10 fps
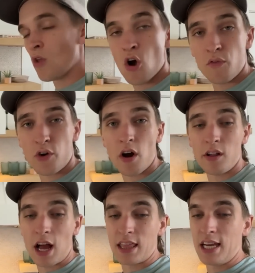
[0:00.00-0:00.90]

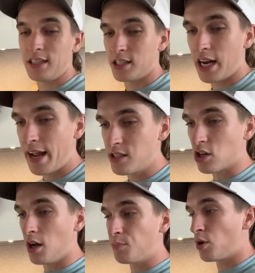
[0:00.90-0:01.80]
overall, I think today's
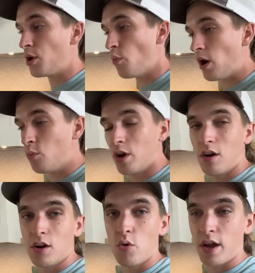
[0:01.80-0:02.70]
gone pretty well. We
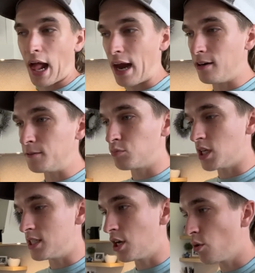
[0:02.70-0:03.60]
are going out
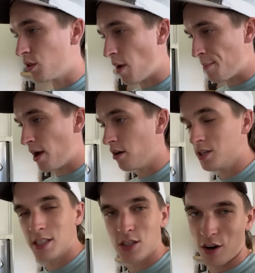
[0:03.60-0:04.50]
to dinner with my
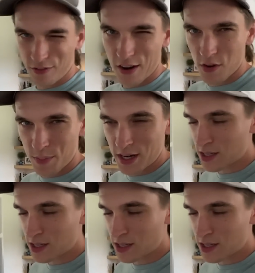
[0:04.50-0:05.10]
parents to our favorite pizza